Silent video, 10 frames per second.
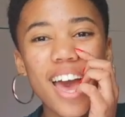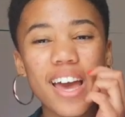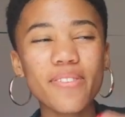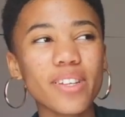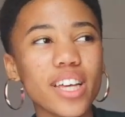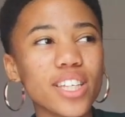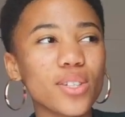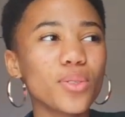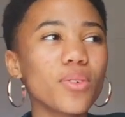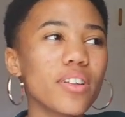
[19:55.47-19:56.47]
I feel like
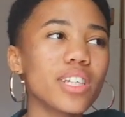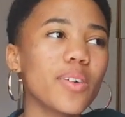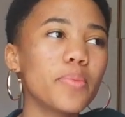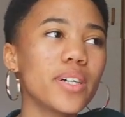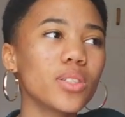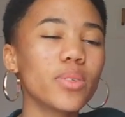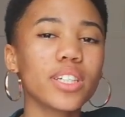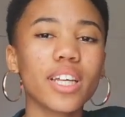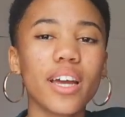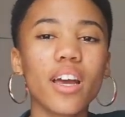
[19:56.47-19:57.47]
you are the type of person where
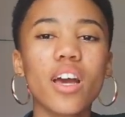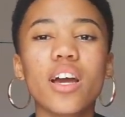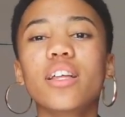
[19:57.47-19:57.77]
it's like